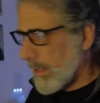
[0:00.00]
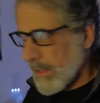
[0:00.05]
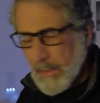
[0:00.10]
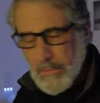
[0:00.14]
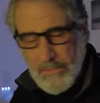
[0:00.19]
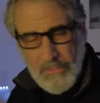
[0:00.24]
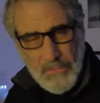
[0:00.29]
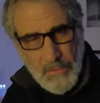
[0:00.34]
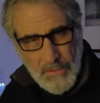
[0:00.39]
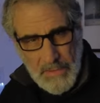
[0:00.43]

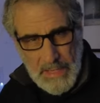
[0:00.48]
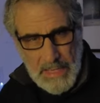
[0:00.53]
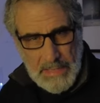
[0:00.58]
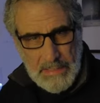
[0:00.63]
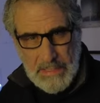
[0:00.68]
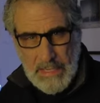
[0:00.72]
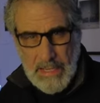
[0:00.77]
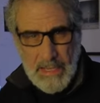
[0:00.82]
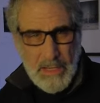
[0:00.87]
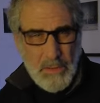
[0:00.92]
for that
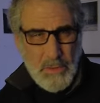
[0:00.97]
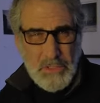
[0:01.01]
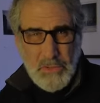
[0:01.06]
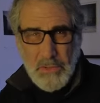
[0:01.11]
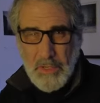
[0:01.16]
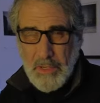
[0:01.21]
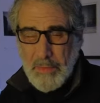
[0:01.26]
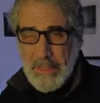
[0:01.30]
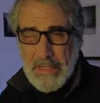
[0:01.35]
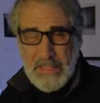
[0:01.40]
day, which
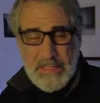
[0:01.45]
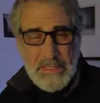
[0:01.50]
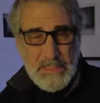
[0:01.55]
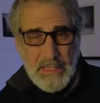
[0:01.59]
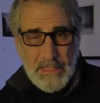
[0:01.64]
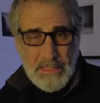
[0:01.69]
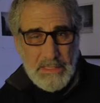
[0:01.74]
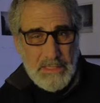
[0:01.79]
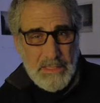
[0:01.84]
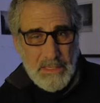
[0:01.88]
would have been a
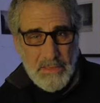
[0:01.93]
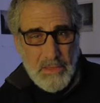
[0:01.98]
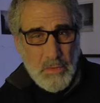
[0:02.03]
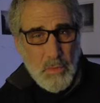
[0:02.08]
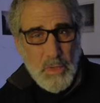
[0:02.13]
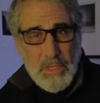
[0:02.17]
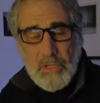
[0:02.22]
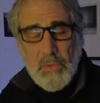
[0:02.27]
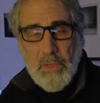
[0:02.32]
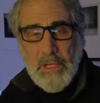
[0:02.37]
60th, a
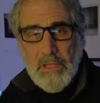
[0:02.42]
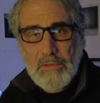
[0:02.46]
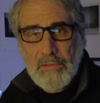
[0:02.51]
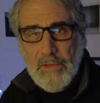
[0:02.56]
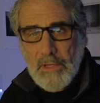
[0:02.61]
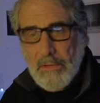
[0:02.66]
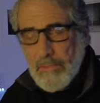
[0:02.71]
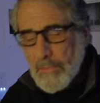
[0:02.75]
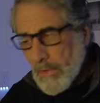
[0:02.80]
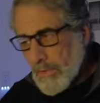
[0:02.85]

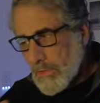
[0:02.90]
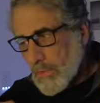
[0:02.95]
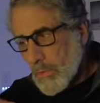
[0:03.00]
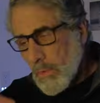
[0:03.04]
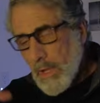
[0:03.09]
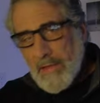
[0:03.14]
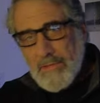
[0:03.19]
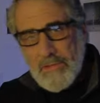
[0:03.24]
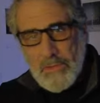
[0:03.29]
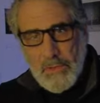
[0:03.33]
1/25th, those
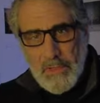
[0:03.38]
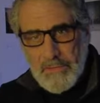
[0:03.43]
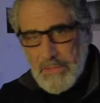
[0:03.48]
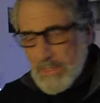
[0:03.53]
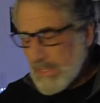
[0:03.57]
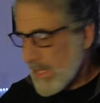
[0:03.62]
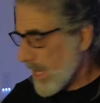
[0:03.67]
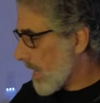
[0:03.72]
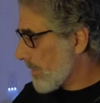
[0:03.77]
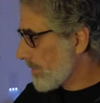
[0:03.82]
waves would have
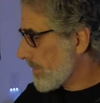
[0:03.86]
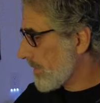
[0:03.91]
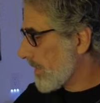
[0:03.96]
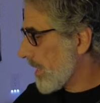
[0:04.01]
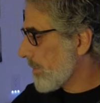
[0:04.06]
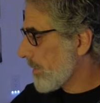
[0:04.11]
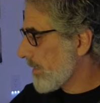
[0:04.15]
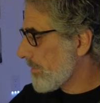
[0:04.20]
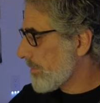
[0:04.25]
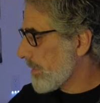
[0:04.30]
stopped and they
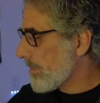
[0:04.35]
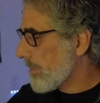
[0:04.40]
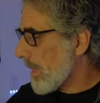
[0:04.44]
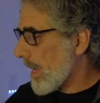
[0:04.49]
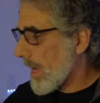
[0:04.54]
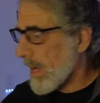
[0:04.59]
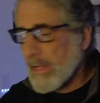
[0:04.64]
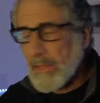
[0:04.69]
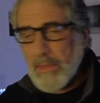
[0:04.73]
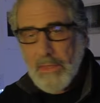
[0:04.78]
would have been
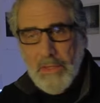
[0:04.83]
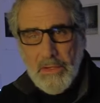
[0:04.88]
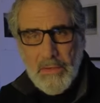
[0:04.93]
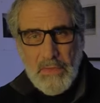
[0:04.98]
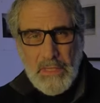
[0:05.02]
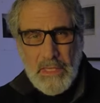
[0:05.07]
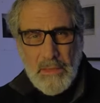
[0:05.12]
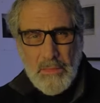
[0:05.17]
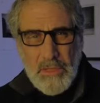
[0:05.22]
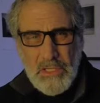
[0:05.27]
back in there in
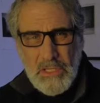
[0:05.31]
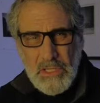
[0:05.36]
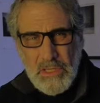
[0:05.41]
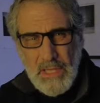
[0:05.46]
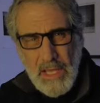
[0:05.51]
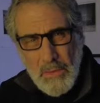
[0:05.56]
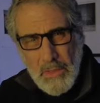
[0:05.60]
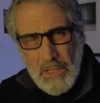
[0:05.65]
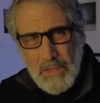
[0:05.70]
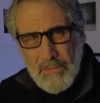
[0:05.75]
the image, and
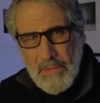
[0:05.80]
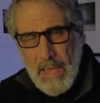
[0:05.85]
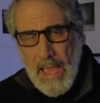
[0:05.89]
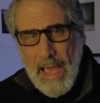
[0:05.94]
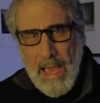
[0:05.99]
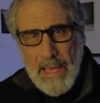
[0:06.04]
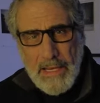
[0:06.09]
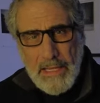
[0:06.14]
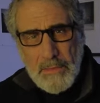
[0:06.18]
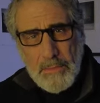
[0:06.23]
they would have
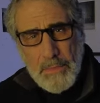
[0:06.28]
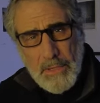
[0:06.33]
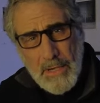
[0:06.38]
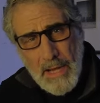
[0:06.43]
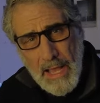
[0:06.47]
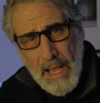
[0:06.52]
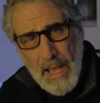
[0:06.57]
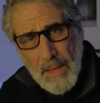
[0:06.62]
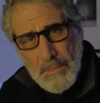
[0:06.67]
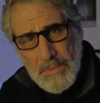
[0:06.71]
added
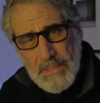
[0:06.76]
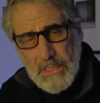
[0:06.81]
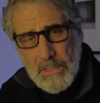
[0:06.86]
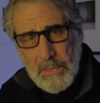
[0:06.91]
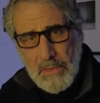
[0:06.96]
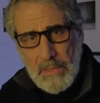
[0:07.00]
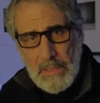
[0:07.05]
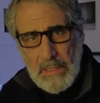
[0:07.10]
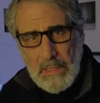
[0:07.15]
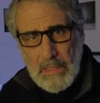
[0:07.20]
perhaps
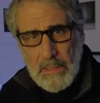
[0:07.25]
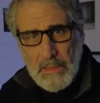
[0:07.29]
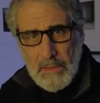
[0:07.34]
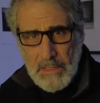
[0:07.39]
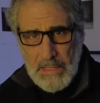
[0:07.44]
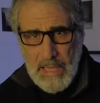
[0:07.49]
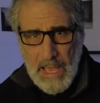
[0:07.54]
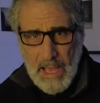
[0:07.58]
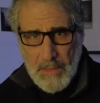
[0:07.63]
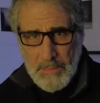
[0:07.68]
to the
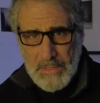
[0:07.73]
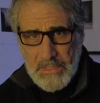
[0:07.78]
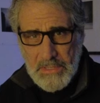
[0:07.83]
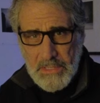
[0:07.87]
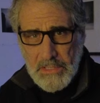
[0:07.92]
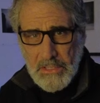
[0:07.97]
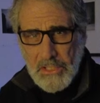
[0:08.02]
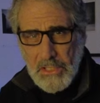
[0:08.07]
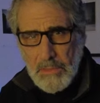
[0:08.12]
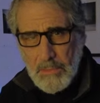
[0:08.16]

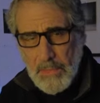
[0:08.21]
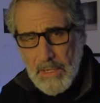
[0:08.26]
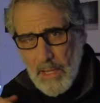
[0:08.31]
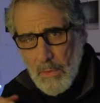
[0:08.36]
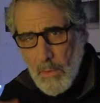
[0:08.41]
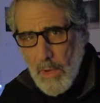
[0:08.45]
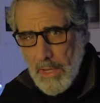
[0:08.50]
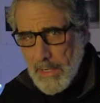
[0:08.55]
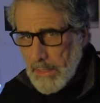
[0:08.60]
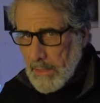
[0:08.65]
composition, but I
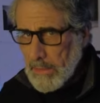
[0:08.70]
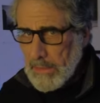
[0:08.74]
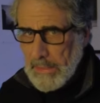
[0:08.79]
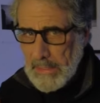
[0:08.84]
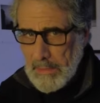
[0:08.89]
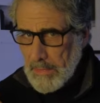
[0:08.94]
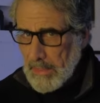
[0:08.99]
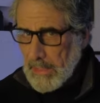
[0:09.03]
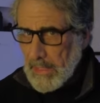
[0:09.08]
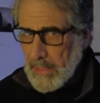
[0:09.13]
wanted to
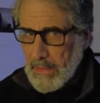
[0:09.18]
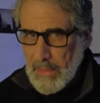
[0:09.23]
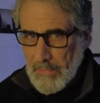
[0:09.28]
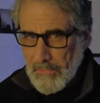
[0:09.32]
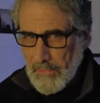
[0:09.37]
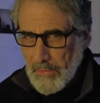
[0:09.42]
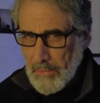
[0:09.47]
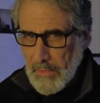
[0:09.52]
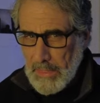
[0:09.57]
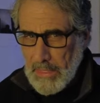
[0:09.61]
eliminate them
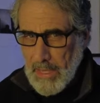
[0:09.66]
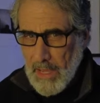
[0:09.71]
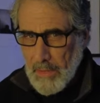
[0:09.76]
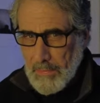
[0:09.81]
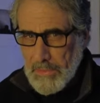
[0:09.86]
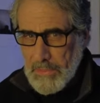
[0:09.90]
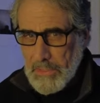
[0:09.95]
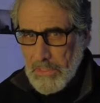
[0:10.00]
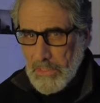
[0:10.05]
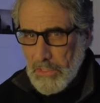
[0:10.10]
from the
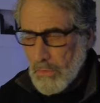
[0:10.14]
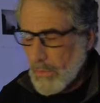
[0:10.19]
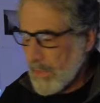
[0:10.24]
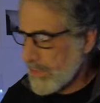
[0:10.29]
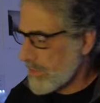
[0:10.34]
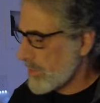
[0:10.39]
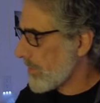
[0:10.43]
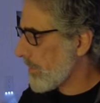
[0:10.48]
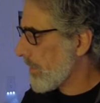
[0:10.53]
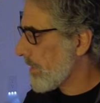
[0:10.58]
composition
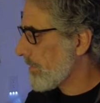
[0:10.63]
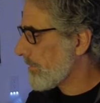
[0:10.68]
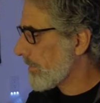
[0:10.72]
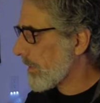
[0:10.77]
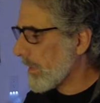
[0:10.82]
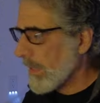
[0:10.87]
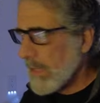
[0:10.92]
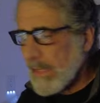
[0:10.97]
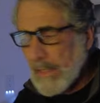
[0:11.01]
whatsoever.